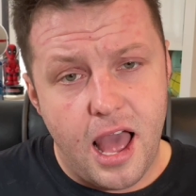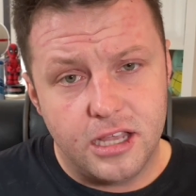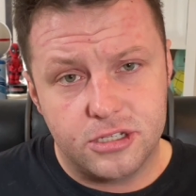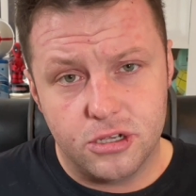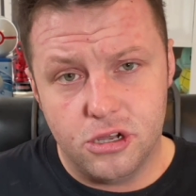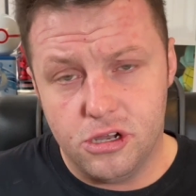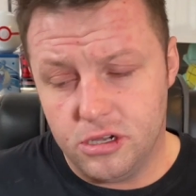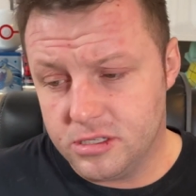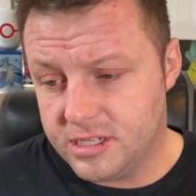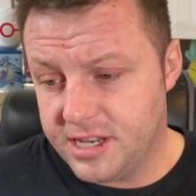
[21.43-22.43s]

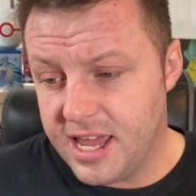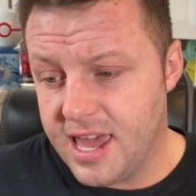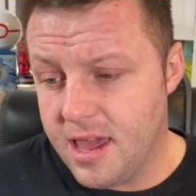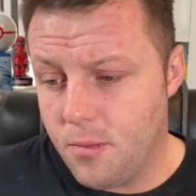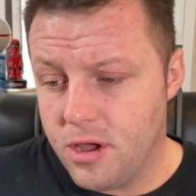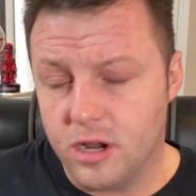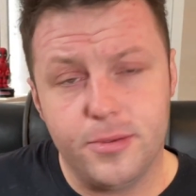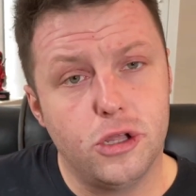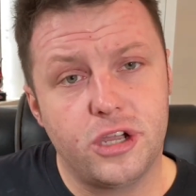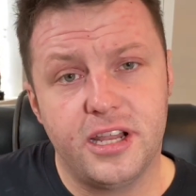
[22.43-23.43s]
So today we're going to
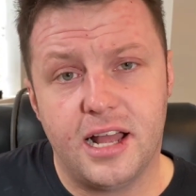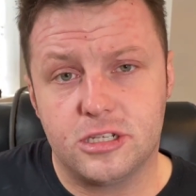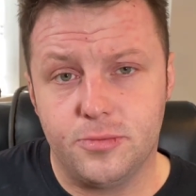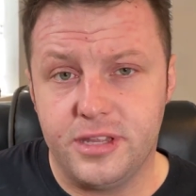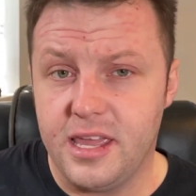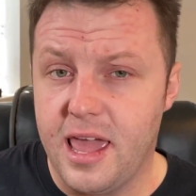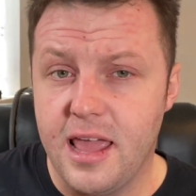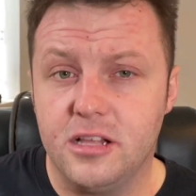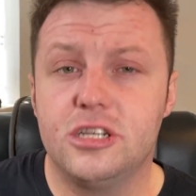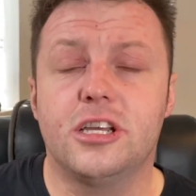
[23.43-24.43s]
be looking at some of the
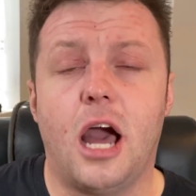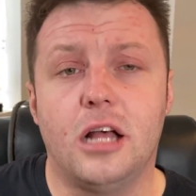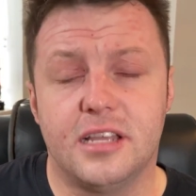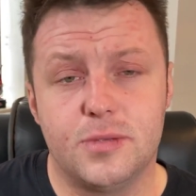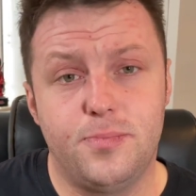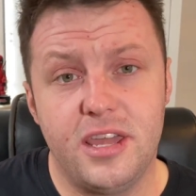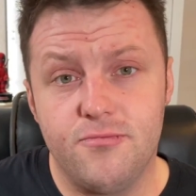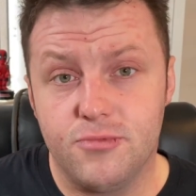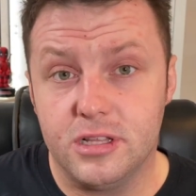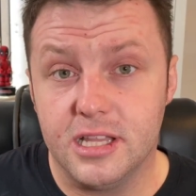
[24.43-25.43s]
English cards that's
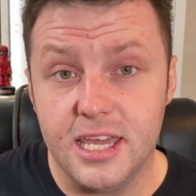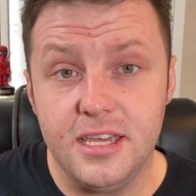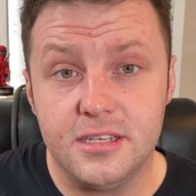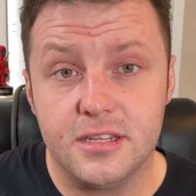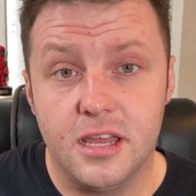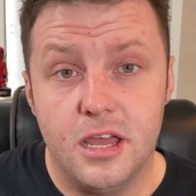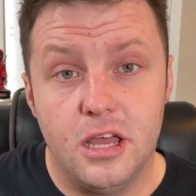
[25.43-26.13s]
been released.